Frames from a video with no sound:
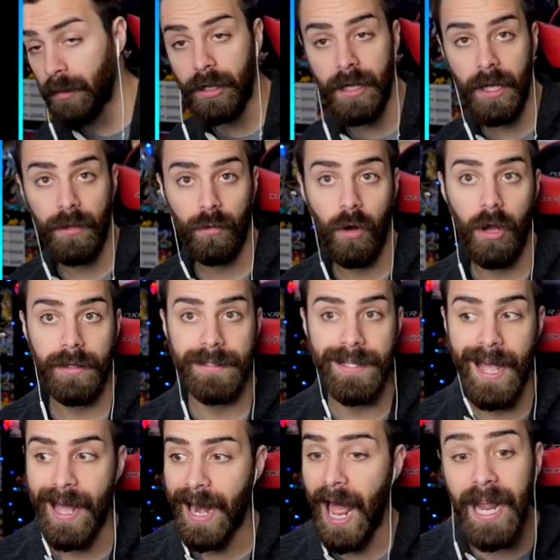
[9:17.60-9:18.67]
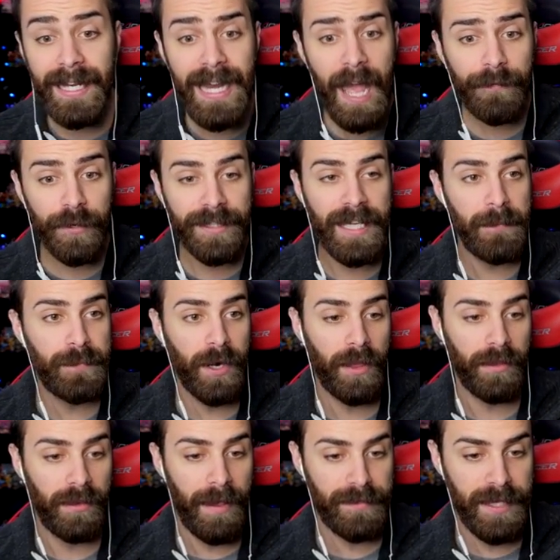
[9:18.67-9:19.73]
I'm looking on the wrong side. I never keep it
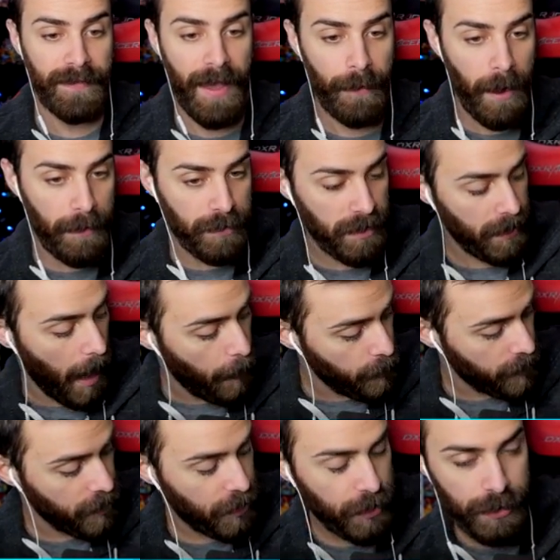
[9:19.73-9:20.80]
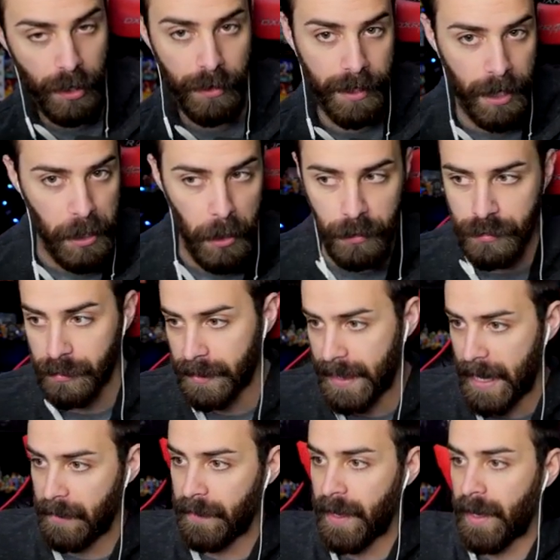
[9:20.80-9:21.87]
on the left side. That, I, was, I wasn't stirring a cauldron
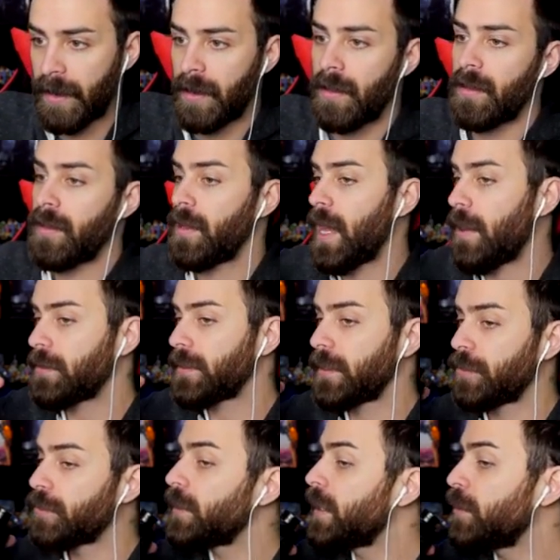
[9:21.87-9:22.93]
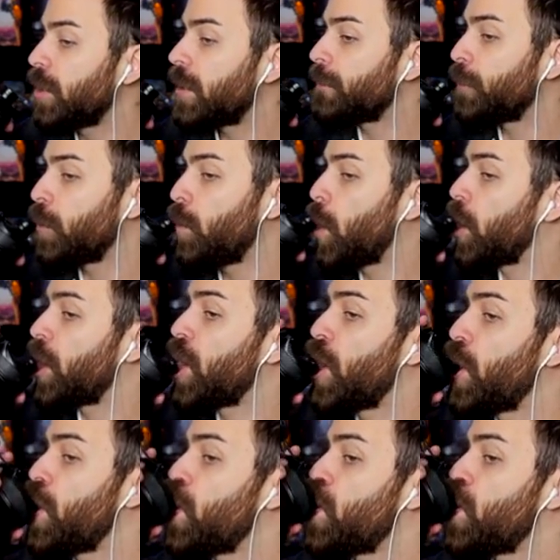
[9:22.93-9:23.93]
down there. I was literally looking for a water.